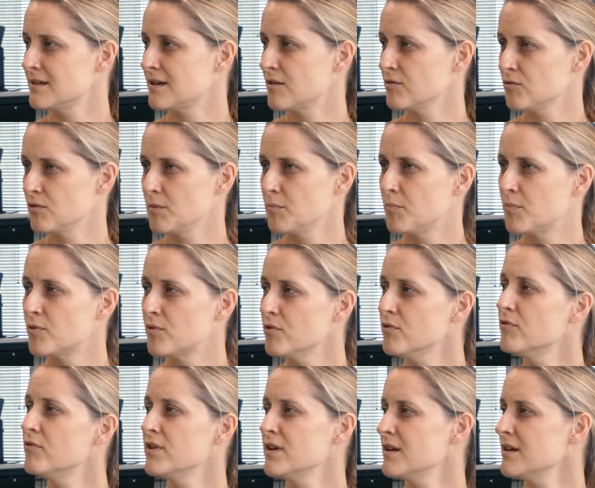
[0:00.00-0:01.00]
How to
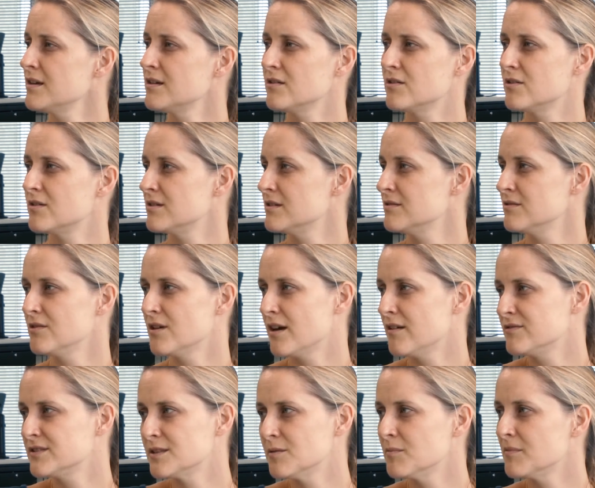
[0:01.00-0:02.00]
improve it, or do you
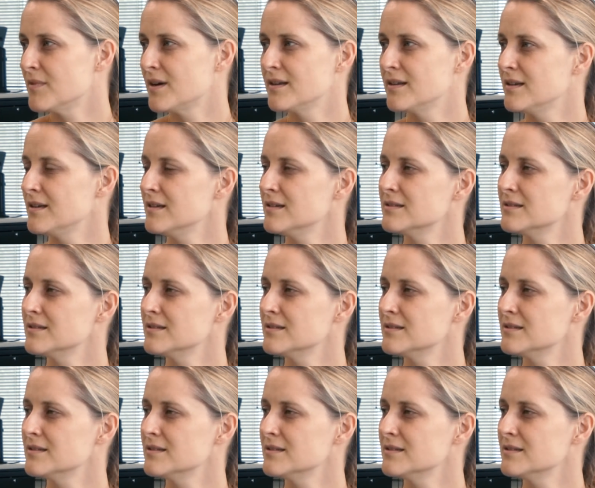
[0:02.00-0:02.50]
have some idea?